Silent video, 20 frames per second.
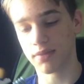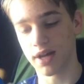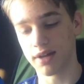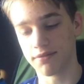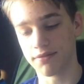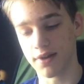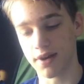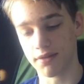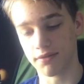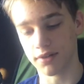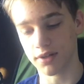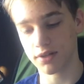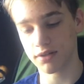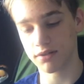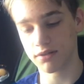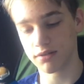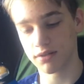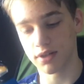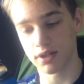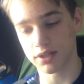my favorite
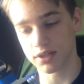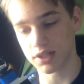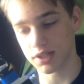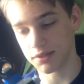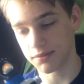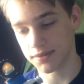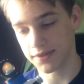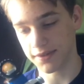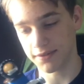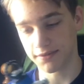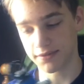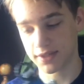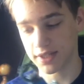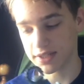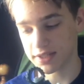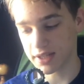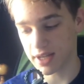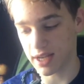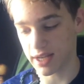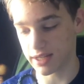in terms of
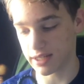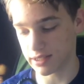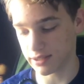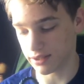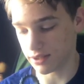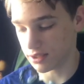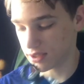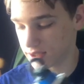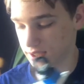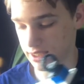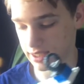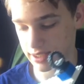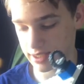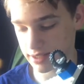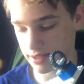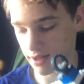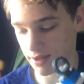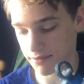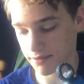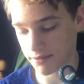design and looks and
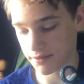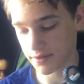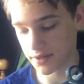stuff.